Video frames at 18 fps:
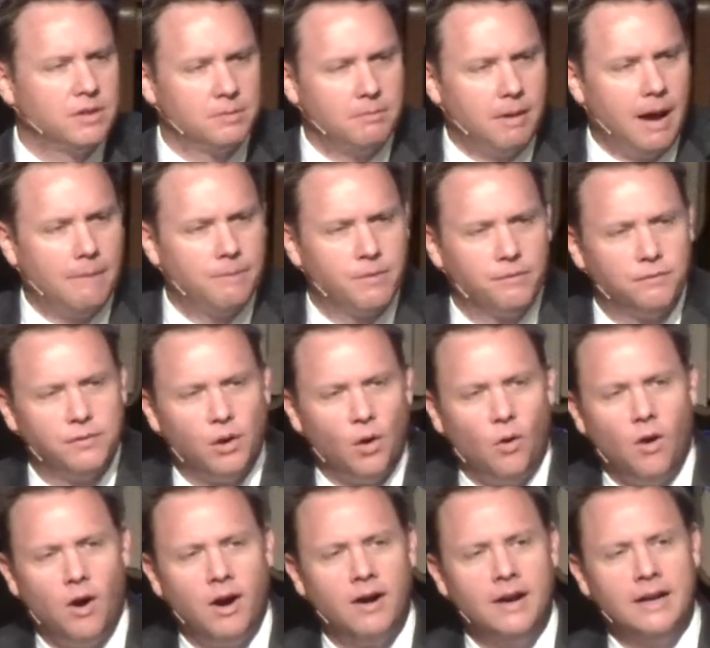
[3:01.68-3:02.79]
to mop the
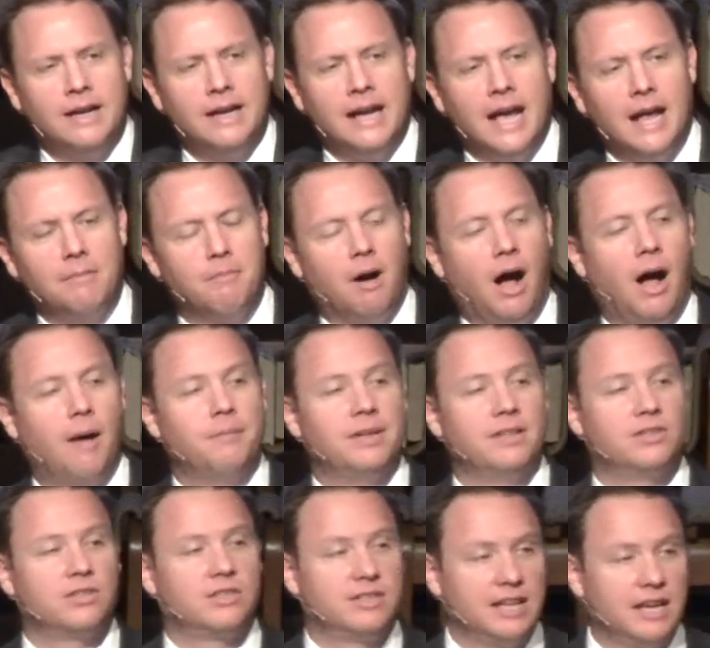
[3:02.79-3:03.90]
floor, and Mom,
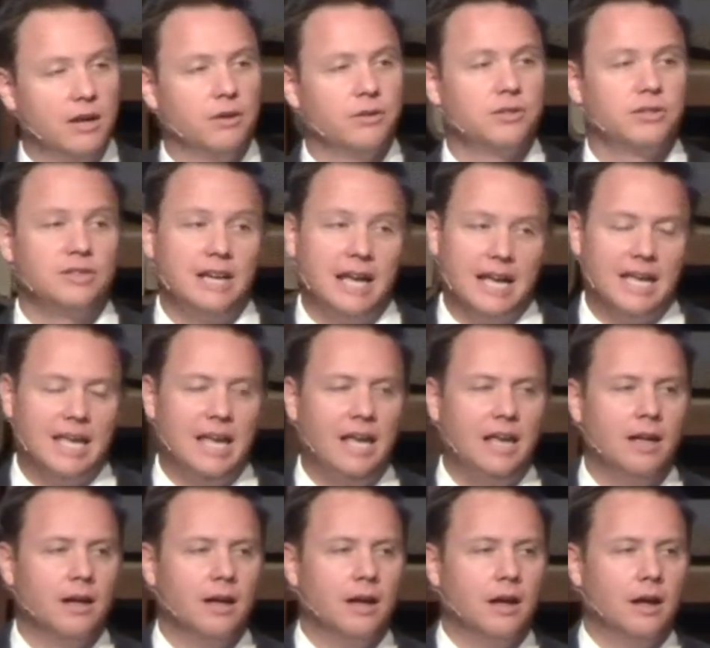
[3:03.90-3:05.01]
it's still
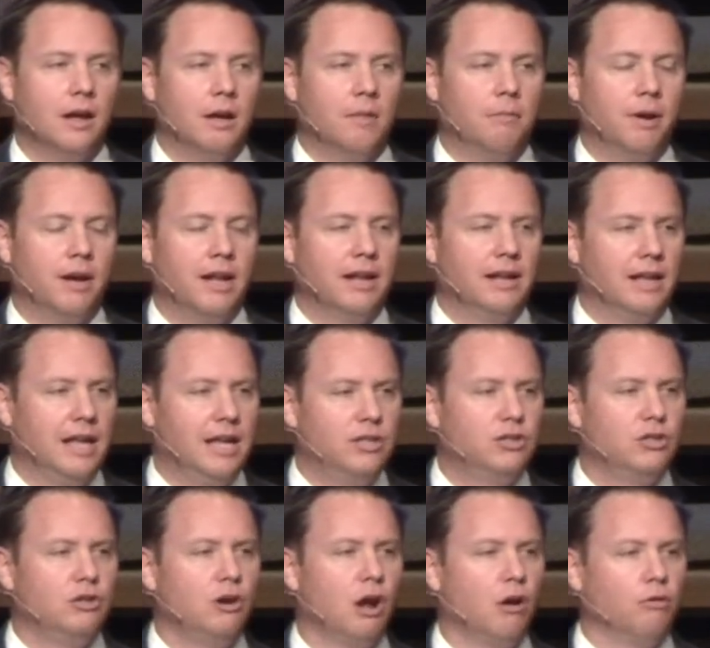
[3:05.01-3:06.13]
sticky, but at
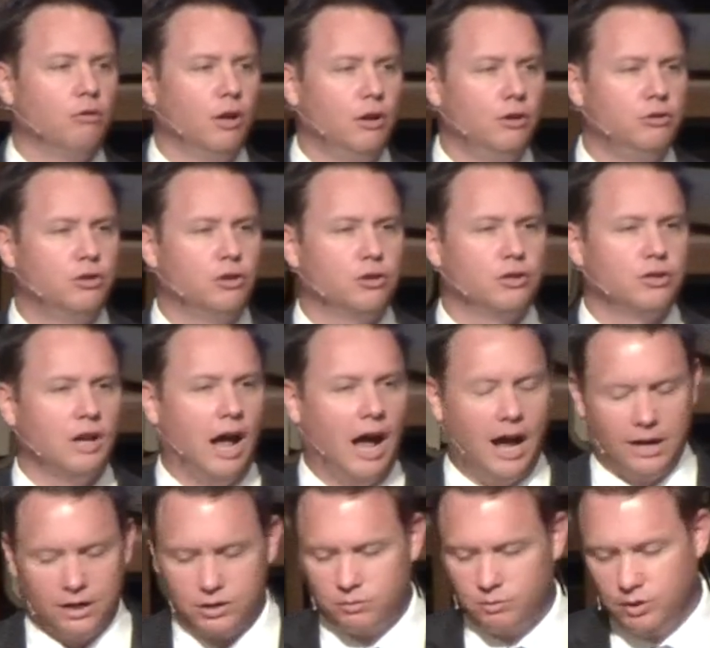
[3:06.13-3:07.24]
least you don't lose your
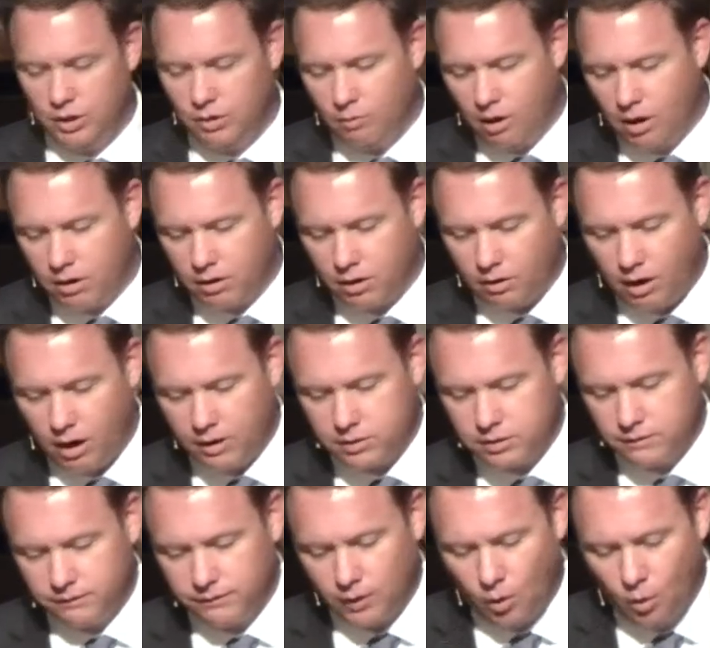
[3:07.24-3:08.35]
socks when you walk across
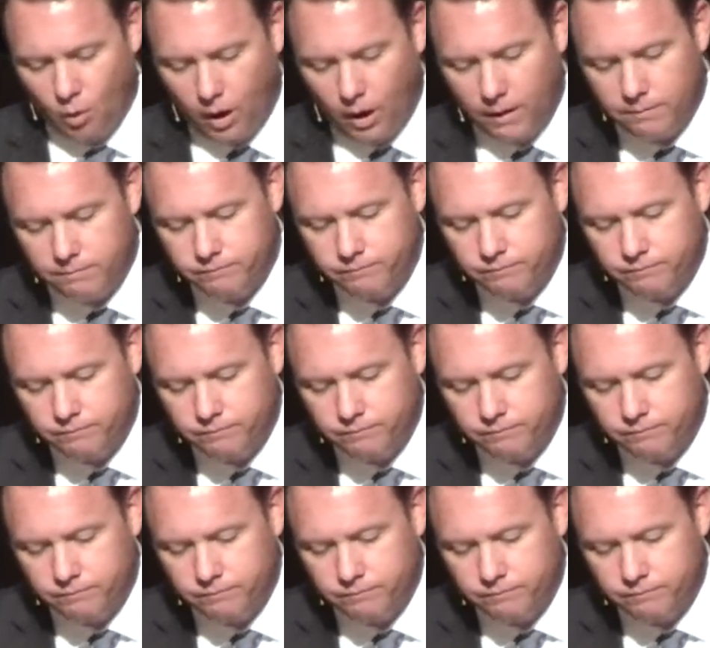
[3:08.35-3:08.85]
the floor.